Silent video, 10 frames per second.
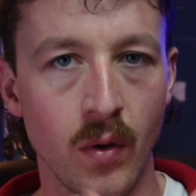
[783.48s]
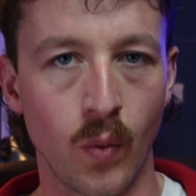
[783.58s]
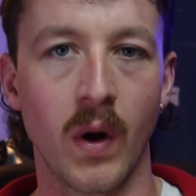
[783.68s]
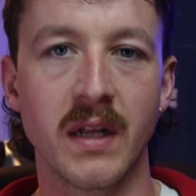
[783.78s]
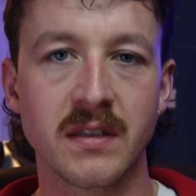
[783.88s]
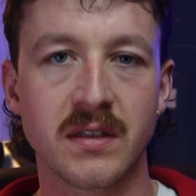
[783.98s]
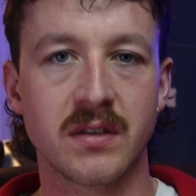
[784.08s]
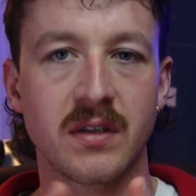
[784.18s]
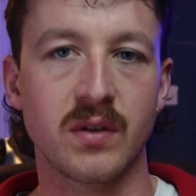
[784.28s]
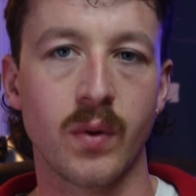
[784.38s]
once
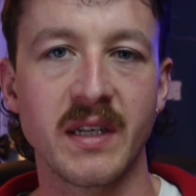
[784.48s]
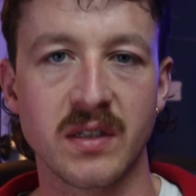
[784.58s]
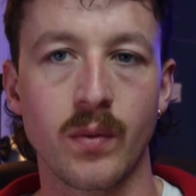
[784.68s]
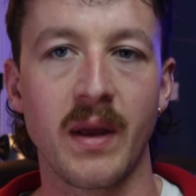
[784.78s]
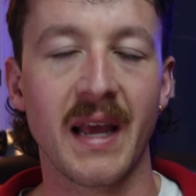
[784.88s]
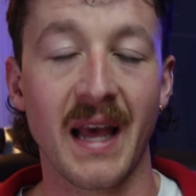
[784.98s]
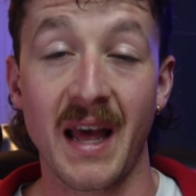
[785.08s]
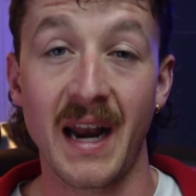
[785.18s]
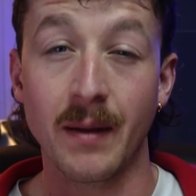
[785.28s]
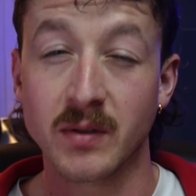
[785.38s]
to twice a week at
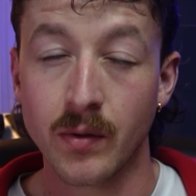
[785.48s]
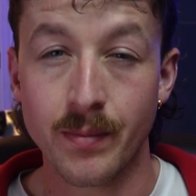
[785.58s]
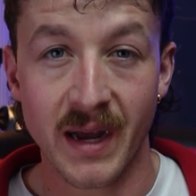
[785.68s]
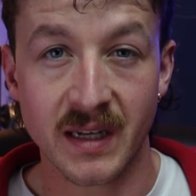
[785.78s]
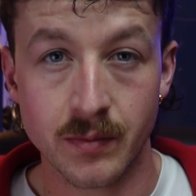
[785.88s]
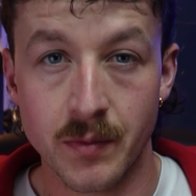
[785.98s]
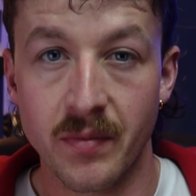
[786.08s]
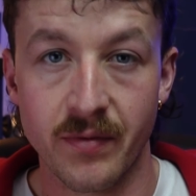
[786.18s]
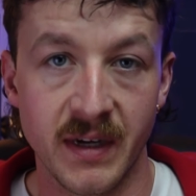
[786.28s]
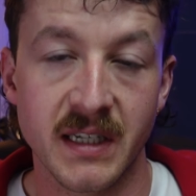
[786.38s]
an absolute maximum
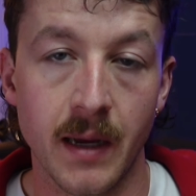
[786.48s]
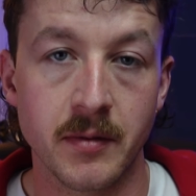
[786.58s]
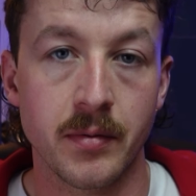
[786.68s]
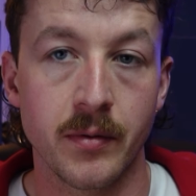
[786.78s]
3 times per